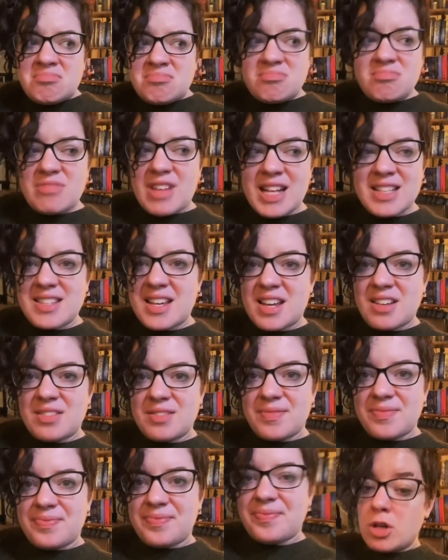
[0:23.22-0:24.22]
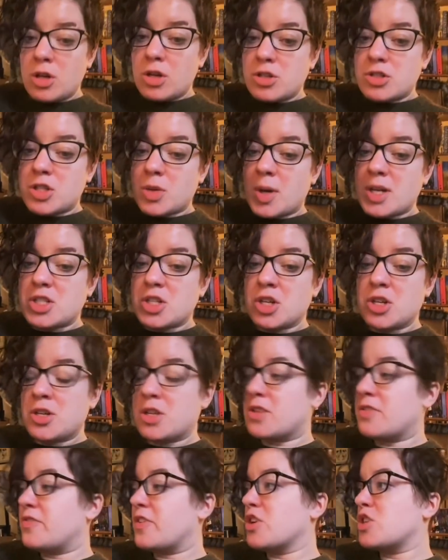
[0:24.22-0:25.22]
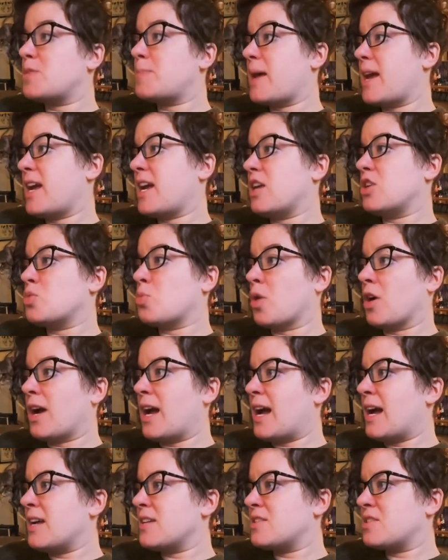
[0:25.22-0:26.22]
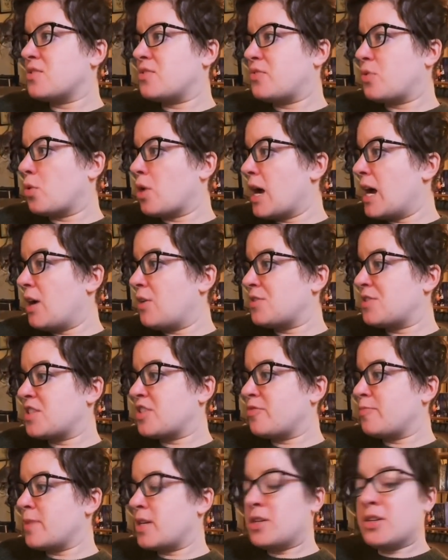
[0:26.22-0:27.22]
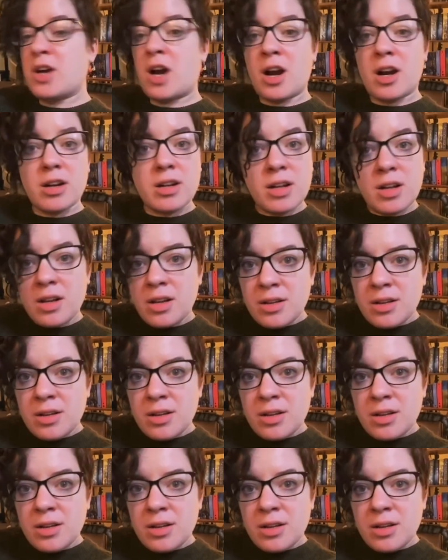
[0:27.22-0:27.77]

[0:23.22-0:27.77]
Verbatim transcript: That's it. So I turn to the first page where it has the four houses of Midgard